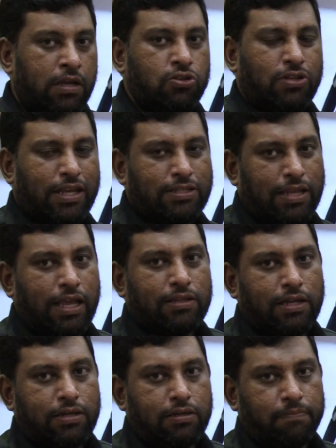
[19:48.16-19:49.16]
So they're saying
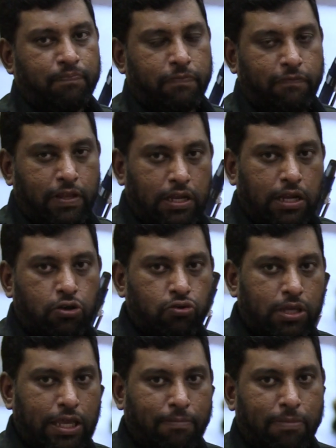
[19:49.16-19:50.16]
that we need to
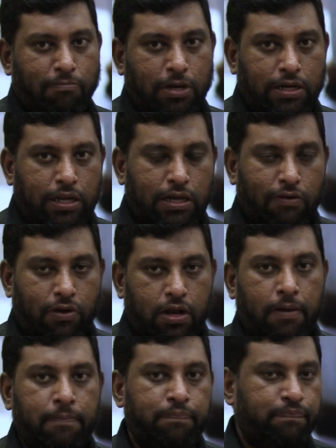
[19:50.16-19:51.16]
keep updating
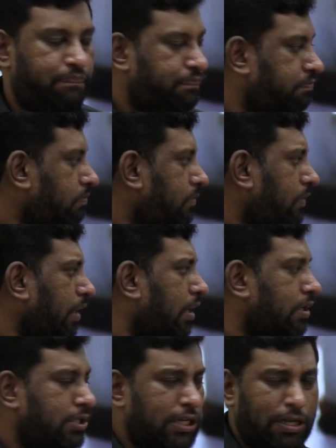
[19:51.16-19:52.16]
our
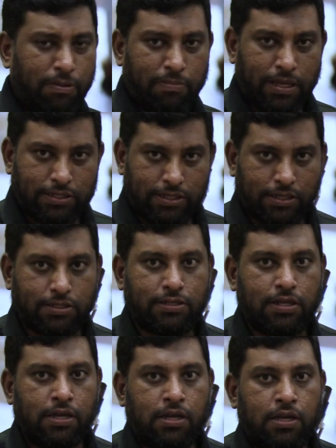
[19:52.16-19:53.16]
GDP base
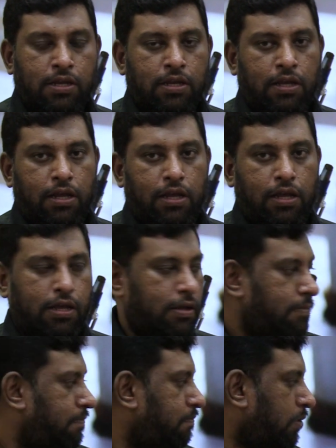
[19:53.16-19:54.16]
years
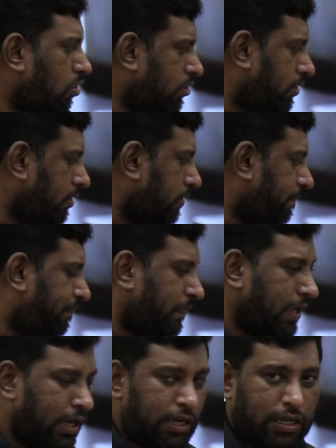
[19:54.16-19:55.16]
because
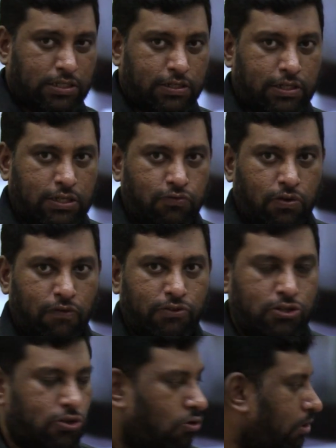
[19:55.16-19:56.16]
it is one of the
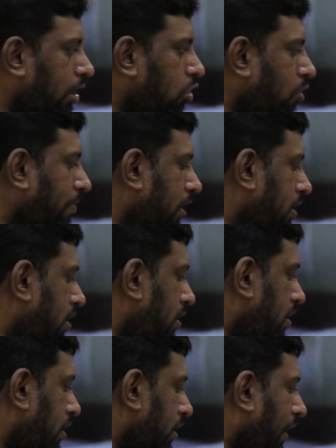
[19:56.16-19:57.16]
sound economic
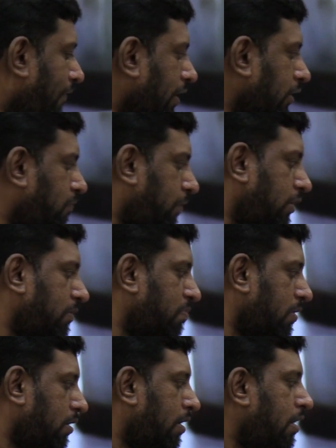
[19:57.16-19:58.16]
governance
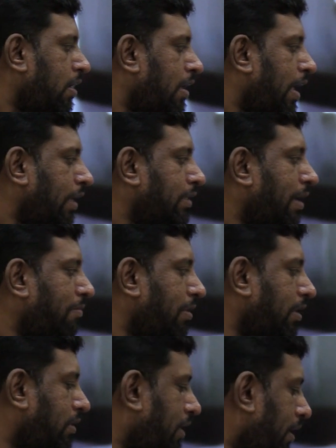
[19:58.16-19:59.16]
principle. Examine
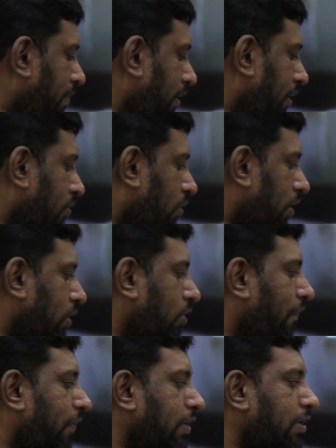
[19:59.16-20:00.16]
this statement in the context
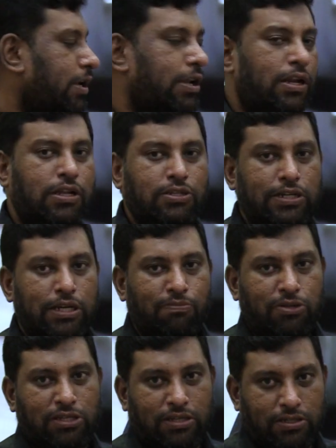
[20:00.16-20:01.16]
of recently released
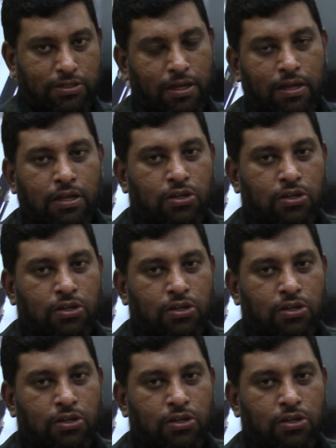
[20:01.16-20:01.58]
GDP series.